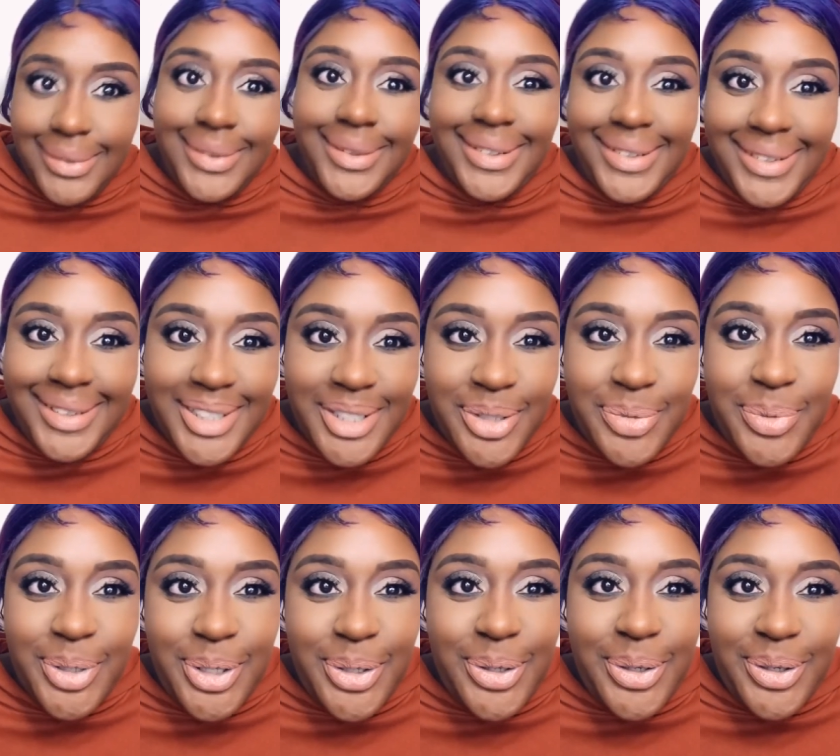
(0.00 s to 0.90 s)
this is
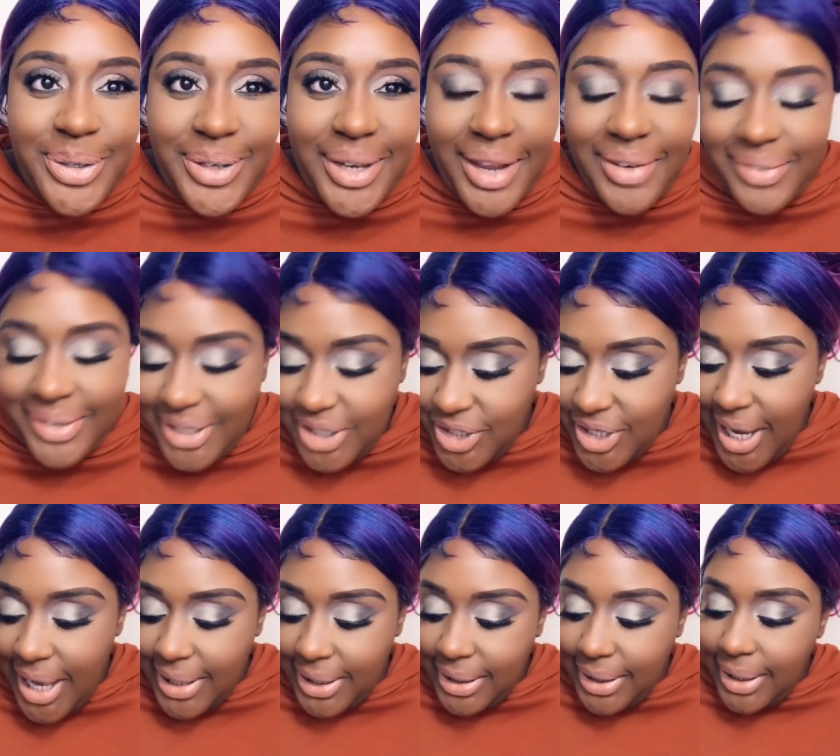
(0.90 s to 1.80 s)
where you know you're not really
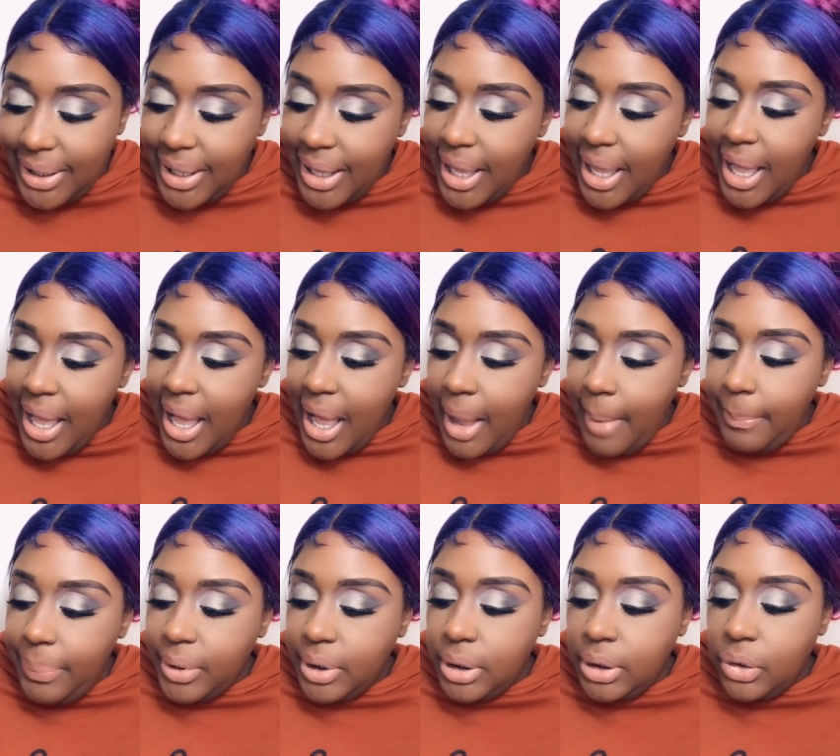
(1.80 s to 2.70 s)
jacking it. I
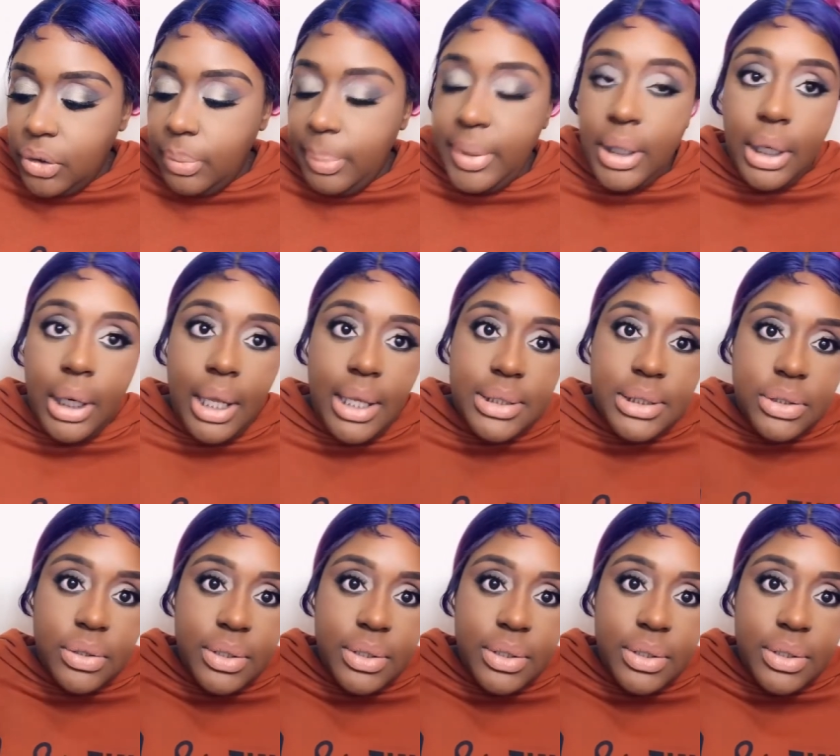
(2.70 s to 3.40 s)
put a little bit of lust